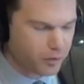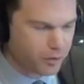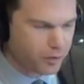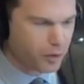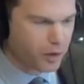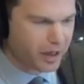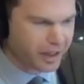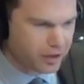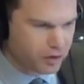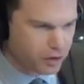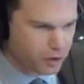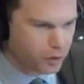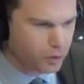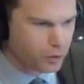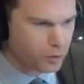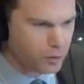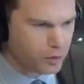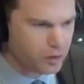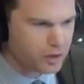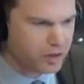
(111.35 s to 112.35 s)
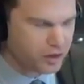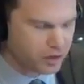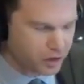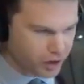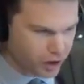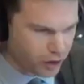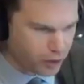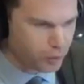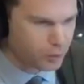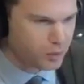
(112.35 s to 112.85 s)
for a cool
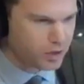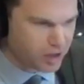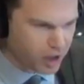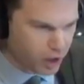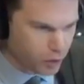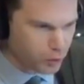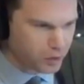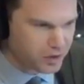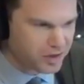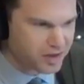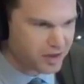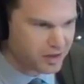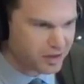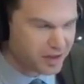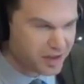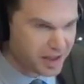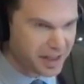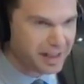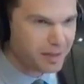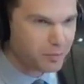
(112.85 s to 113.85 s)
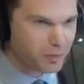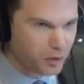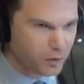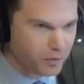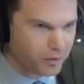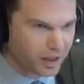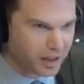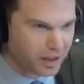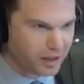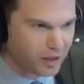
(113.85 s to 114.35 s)
new cult teen
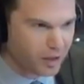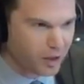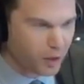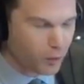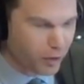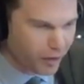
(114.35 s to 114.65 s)
movie.